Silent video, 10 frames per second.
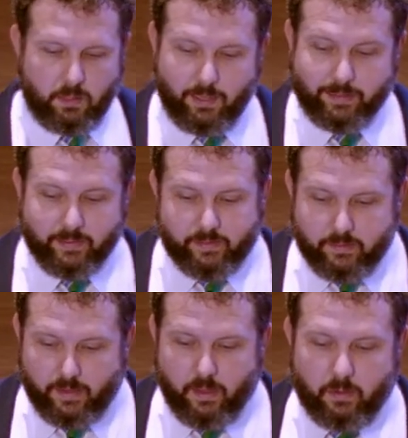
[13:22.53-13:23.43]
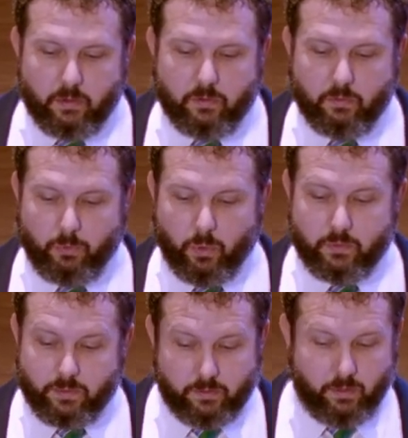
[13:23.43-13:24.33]
Existing standards for
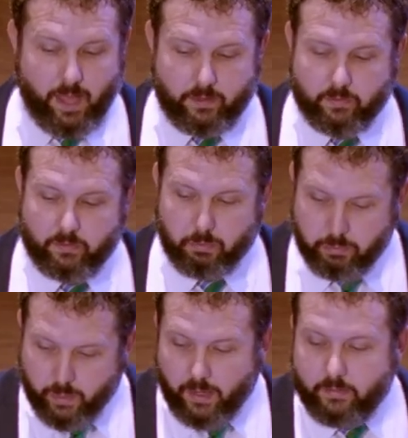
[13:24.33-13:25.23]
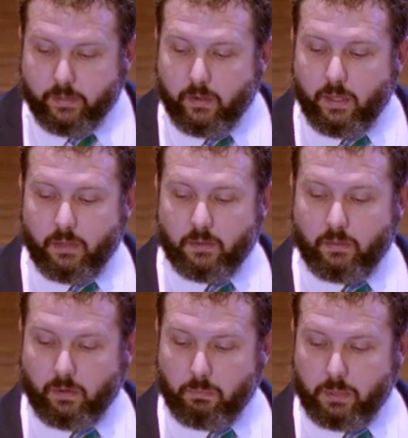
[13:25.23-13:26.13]
digital access are proprietary.
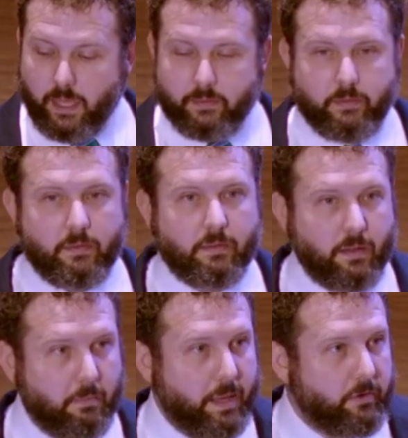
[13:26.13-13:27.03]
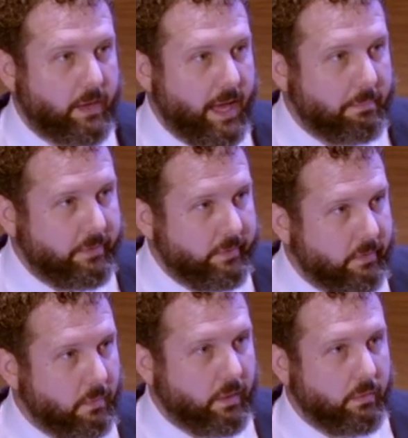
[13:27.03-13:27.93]
They're complex. They are major gaps.
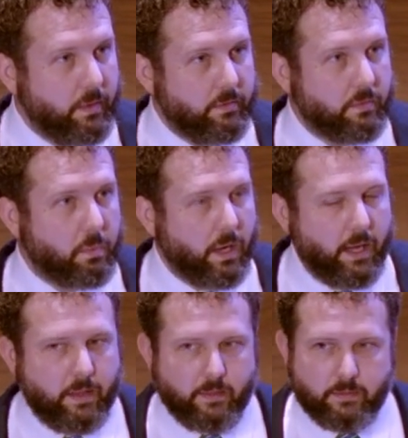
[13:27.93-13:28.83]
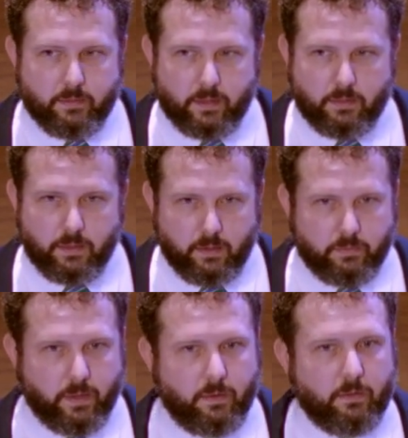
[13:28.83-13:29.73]
One of the reasons why this is at the Linux
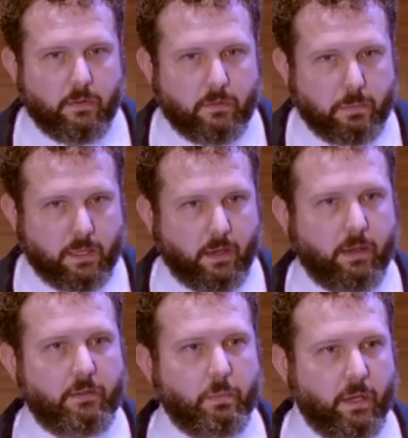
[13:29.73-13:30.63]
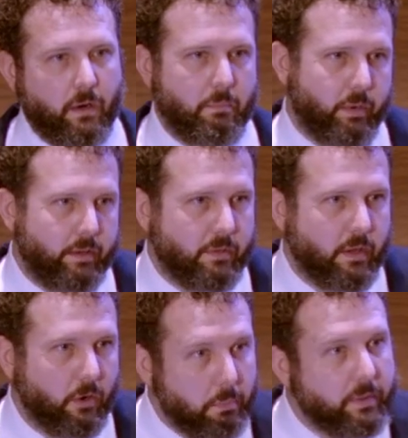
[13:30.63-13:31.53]
Foundation is because we are embracing
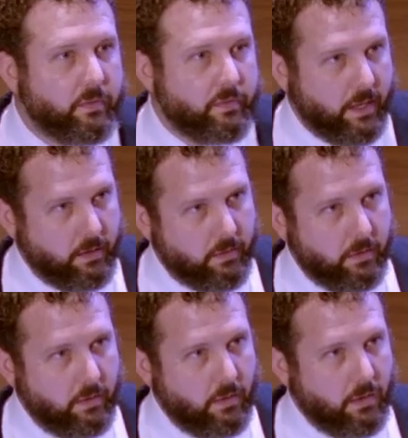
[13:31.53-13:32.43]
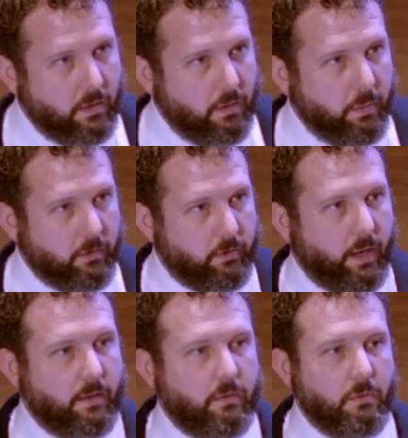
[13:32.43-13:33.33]
an open standard. We are
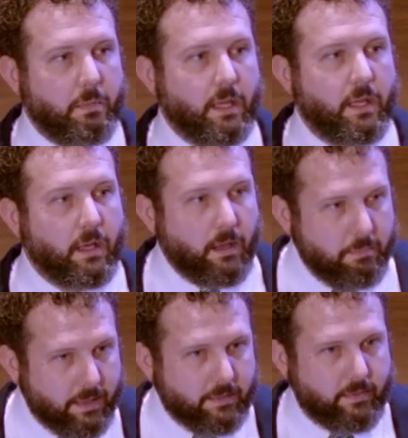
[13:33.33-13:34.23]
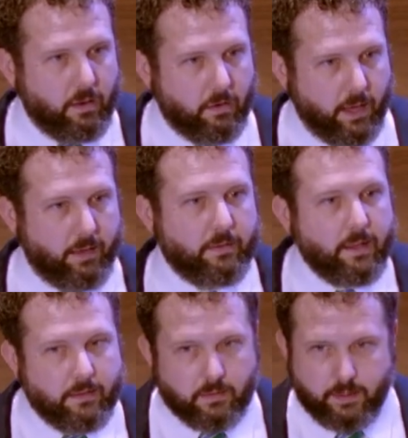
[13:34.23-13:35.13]
trying to make the standard as
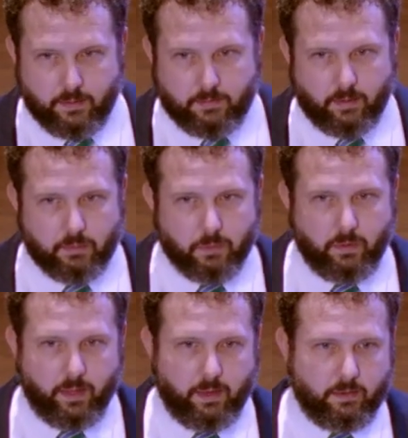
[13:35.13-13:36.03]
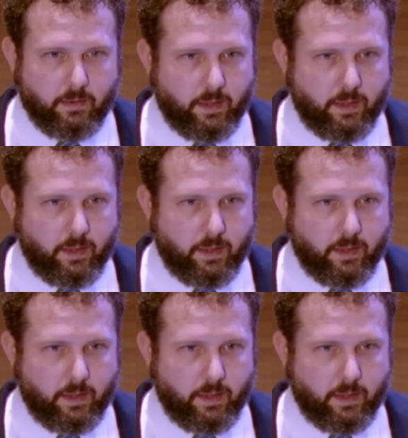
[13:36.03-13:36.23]
easily accessible and